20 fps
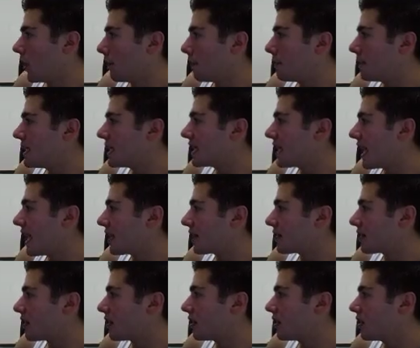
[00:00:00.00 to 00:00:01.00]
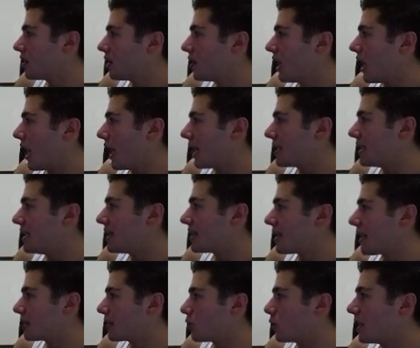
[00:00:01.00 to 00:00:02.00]
B Cantha, hi Keith,
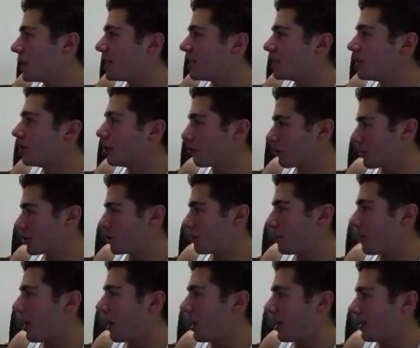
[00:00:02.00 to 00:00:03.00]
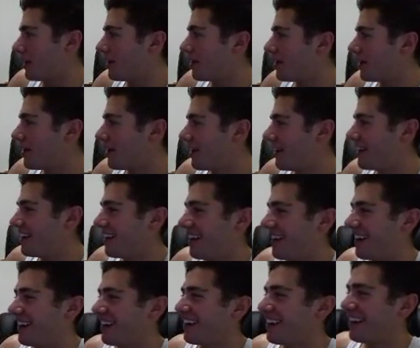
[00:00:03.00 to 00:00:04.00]
I tweeted you. Respond.
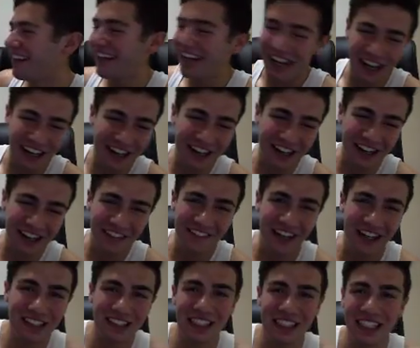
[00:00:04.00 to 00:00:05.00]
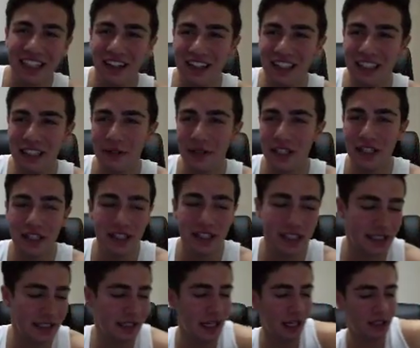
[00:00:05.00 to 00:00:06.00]
I'll see what you
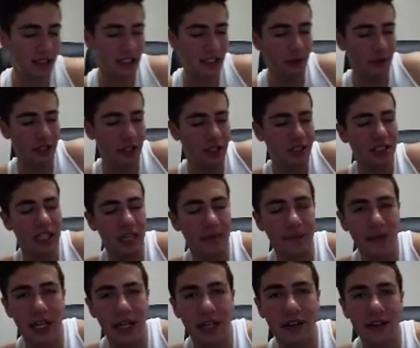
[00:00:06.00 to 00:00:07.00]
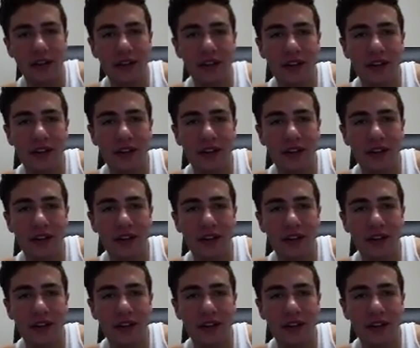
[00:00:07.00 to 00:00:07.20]
said, man.